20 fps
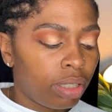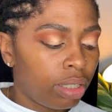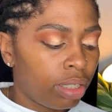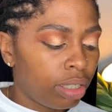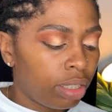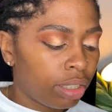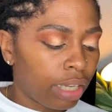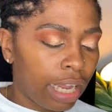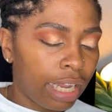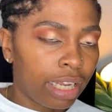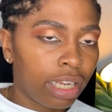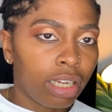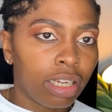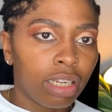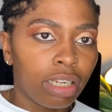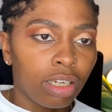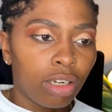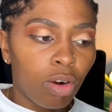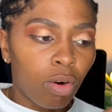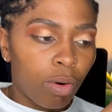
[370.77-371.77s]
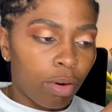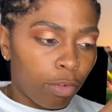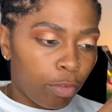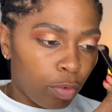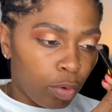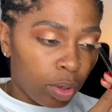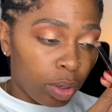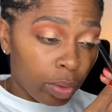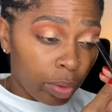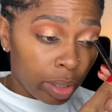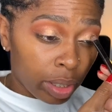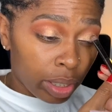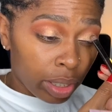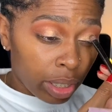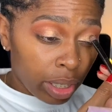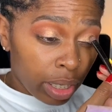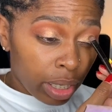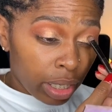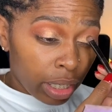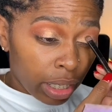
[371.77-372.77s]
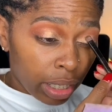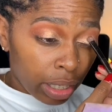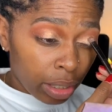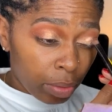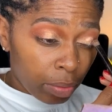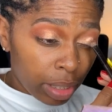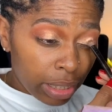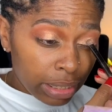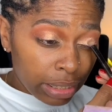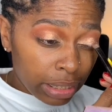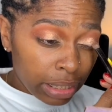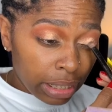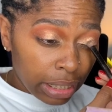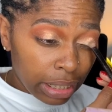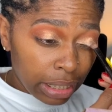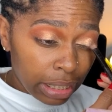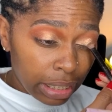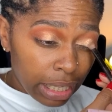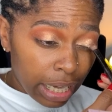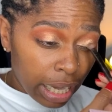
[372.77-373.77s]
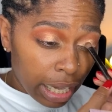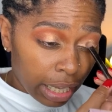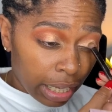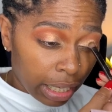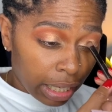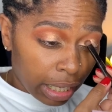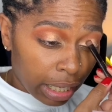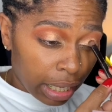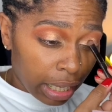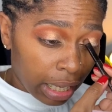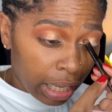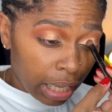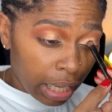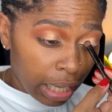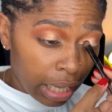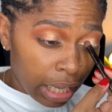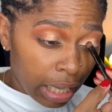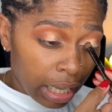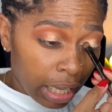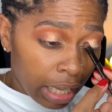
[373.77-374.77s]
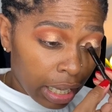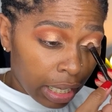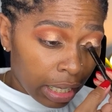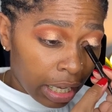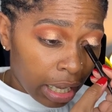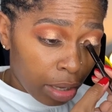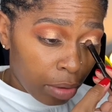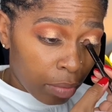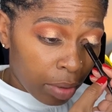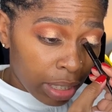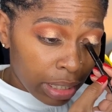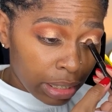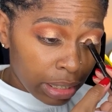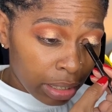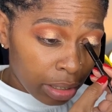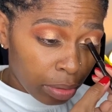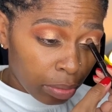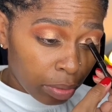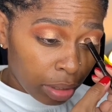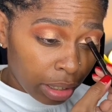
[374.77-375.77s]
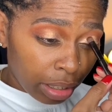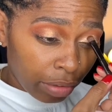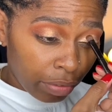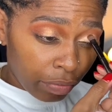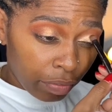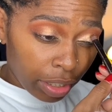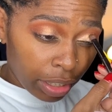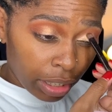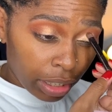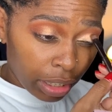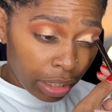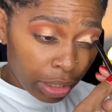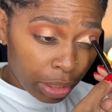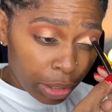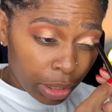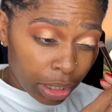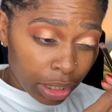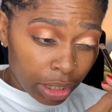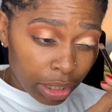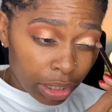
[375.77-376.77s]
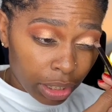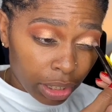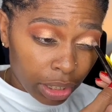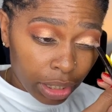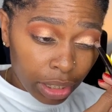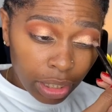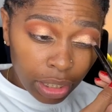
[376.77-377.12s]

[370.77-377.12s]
like going forward. Like, it wasn't a good date. They wasn't really feeling each other.